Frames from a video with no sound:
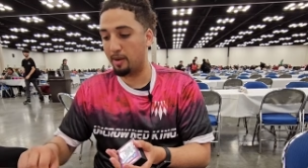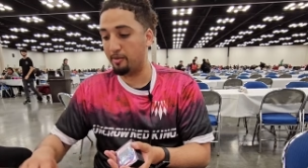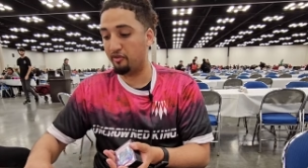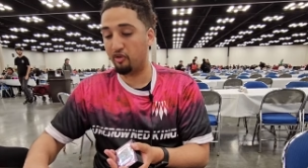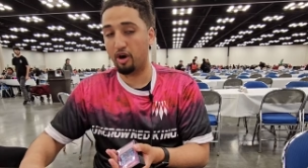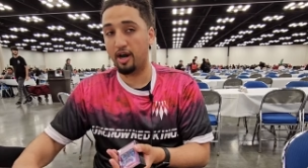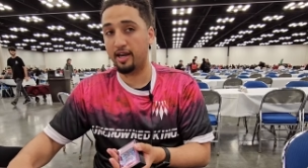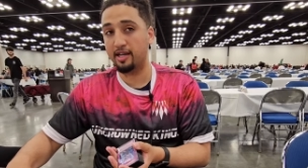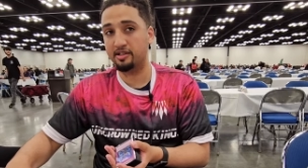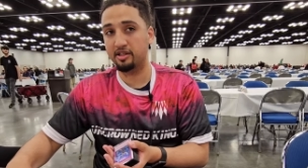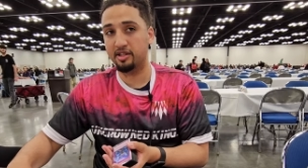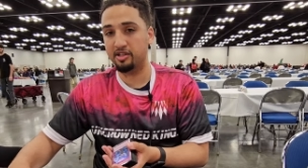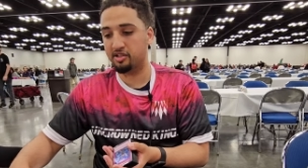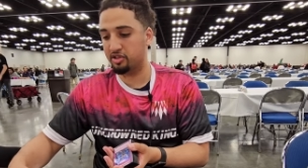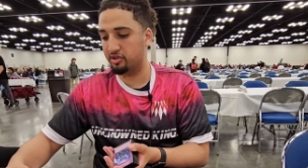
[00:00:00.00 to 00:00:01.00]
before I get to
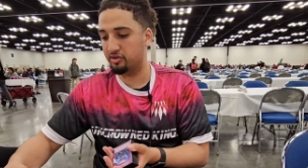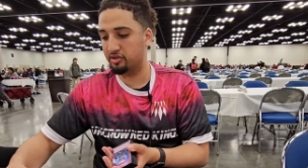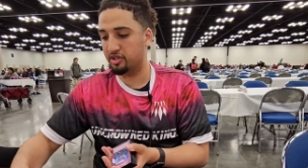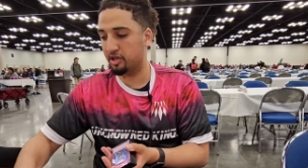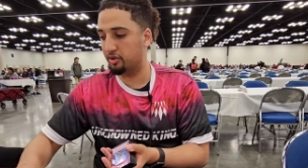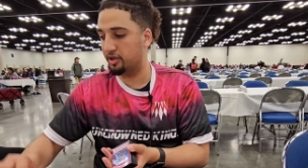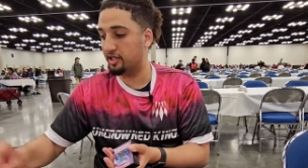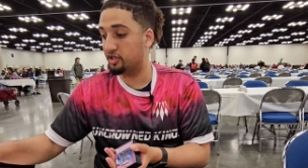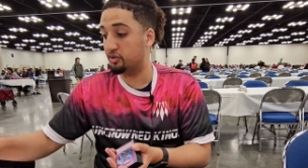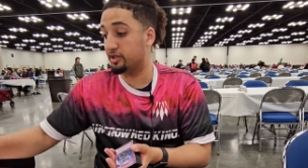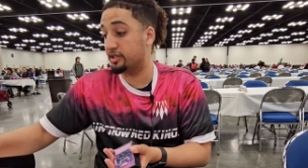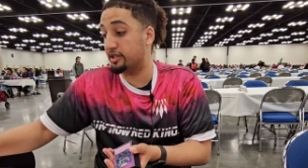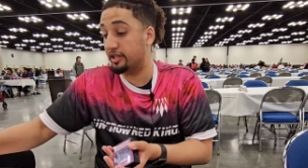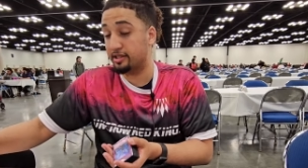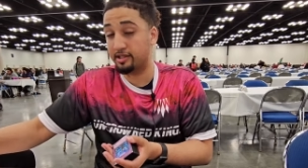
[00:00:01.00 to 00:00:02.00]
these two, so these two
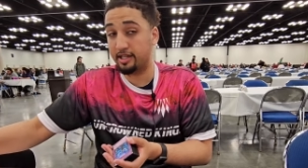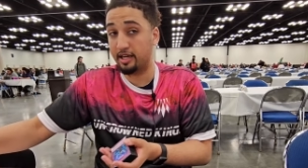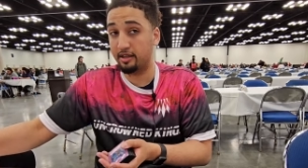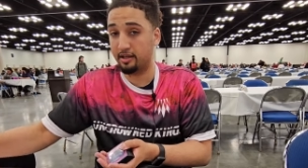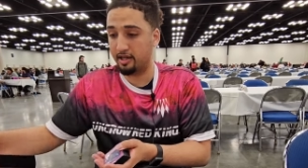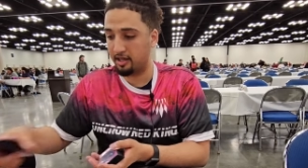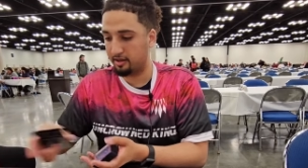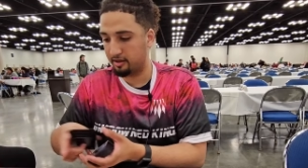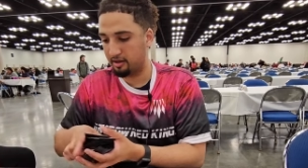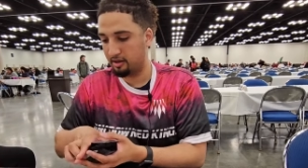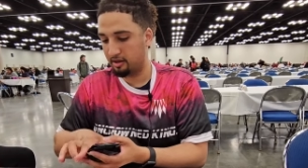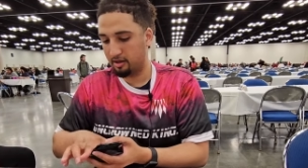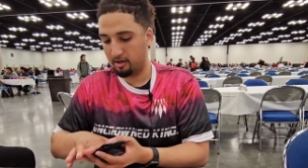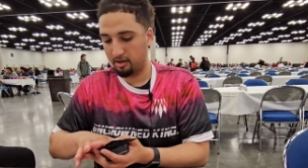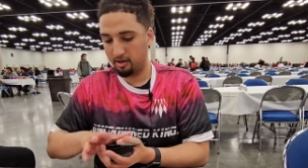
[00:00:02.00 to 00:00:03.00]
just need to stay in the deck.
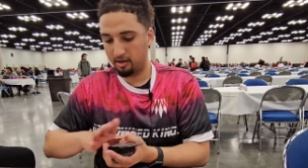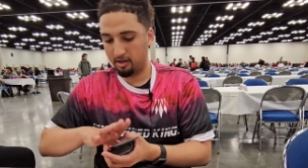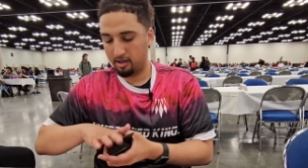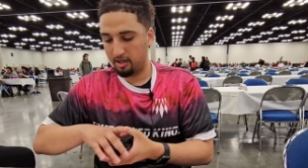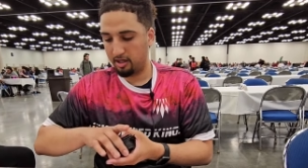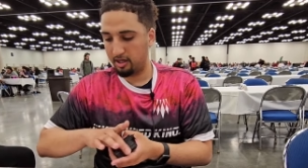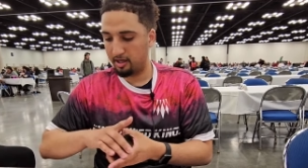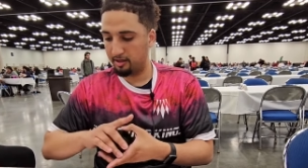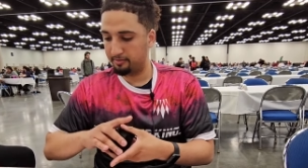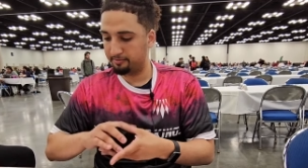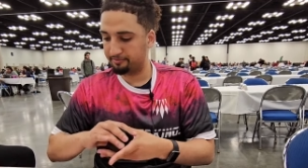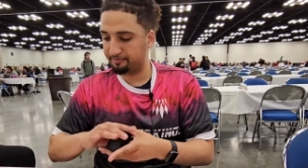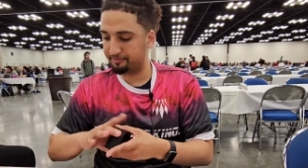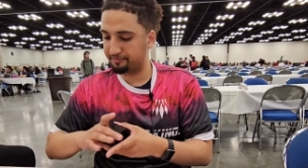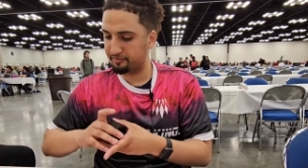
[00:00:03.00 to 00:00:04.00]
Um,
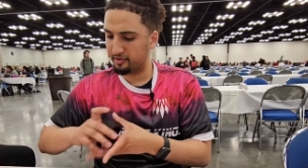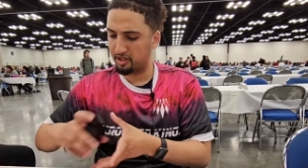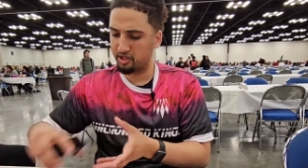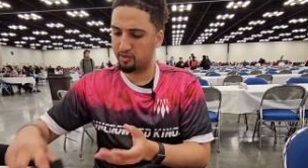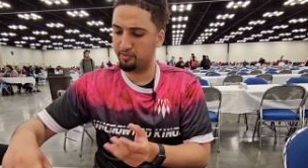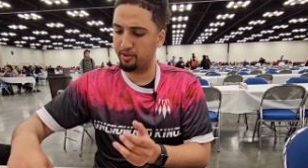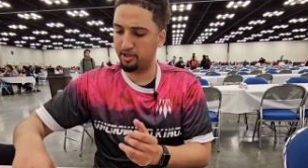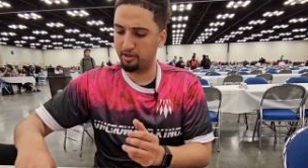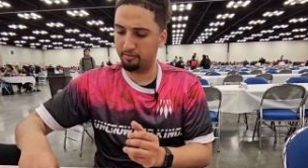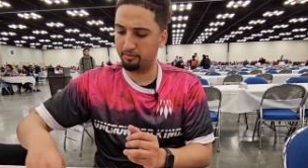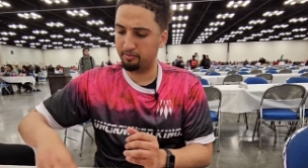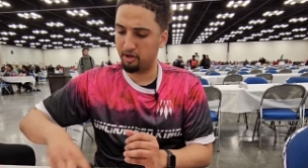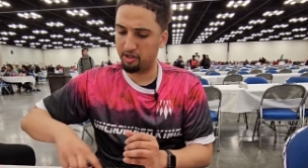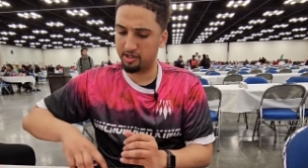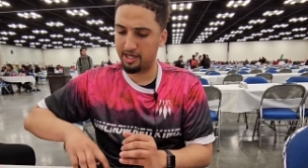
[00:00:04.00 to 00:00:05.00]
I'll just put
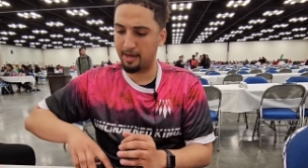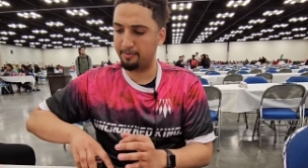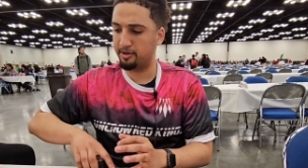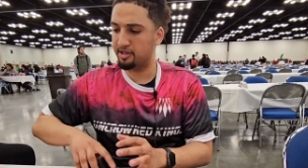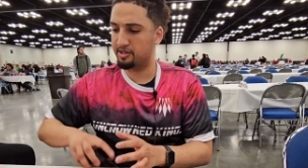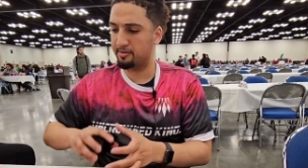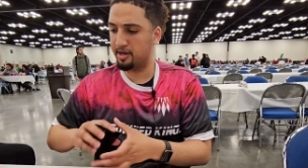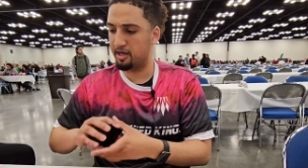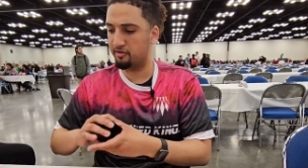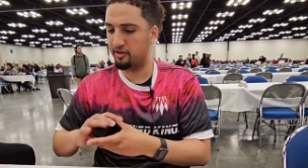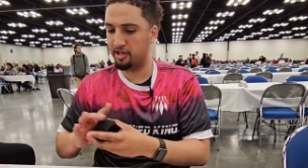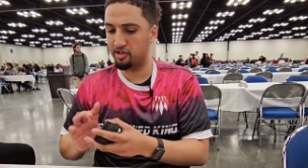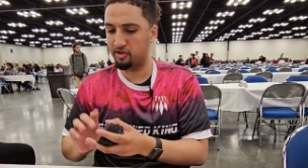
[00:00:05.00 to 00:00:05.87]
them on top. It doesn't matter if I